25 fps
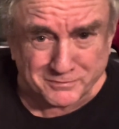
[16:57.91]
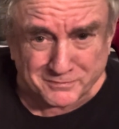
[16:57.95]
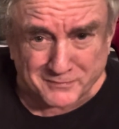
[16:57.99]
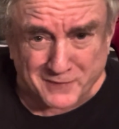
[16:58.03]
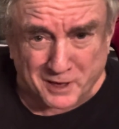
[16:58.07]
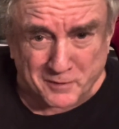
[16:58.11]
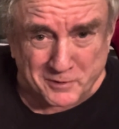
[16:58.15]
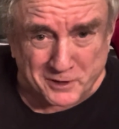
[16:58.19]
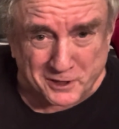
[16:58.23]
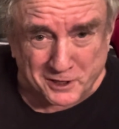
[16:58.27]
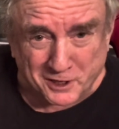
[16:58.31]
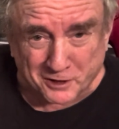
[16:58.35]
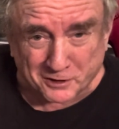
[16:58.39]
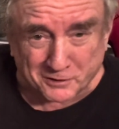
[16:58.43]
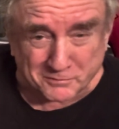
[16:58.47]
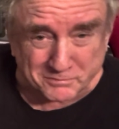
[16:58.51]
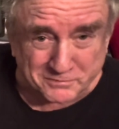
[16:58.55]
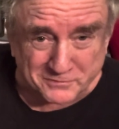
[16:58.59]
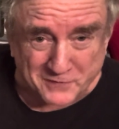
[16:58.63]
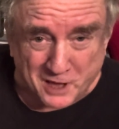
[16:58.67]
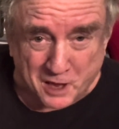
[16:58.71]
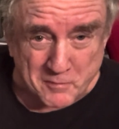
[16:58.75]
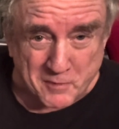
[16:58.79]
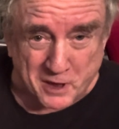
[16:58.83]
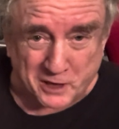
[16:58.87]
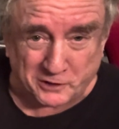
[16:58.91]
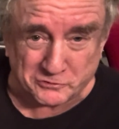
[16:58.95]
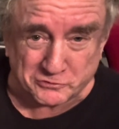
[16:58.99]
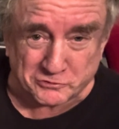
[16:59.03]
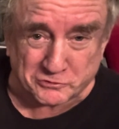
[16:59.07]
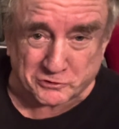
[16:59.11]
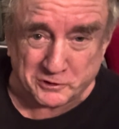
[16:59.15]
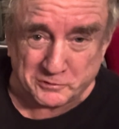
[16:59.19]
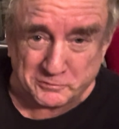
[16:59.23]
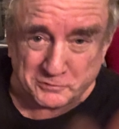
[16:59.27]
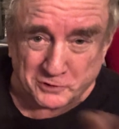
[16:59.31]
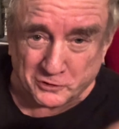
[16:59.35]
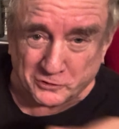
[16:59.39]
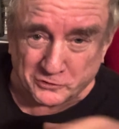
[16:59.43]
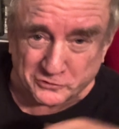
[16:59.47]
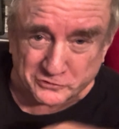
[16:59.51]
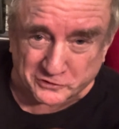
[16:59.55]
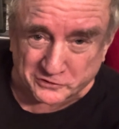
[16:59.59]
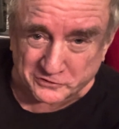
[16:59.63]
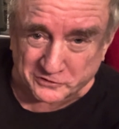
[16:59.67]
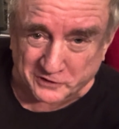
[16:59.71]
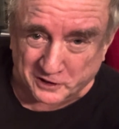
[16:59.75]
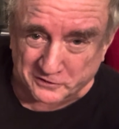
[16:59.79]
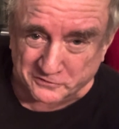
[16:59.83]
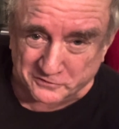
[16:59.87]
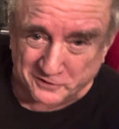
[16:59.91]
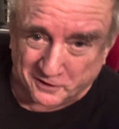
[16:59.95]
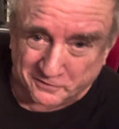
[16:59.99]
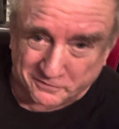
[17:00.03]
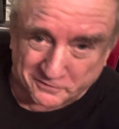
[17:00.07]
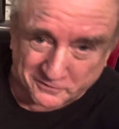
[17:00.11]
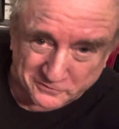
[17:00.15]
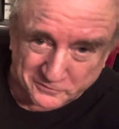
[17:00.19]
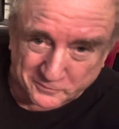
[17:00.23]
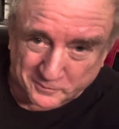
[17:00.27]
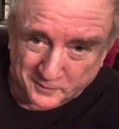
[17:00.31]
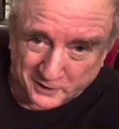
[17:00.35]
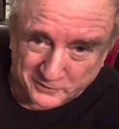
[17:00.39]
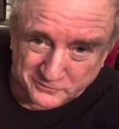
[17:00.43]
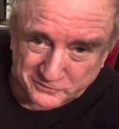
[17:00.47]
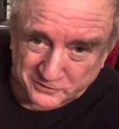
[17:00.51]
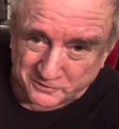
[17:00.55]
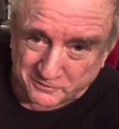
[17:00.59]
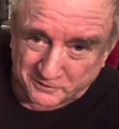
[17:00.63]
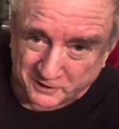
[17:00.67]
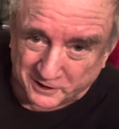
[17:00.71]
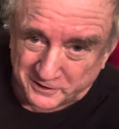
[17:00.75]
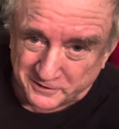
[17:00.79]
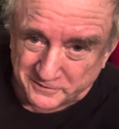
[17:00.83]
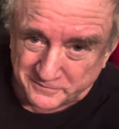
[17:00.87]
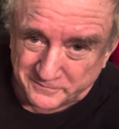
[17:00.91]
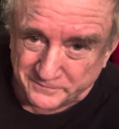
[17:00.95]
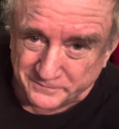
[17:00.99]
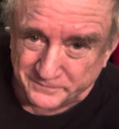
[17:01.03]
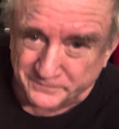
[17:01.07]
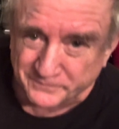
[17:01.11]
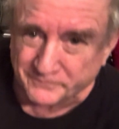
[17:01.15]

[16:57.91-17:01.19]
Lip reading: I mean, not mainstream news because that's nothing special, right?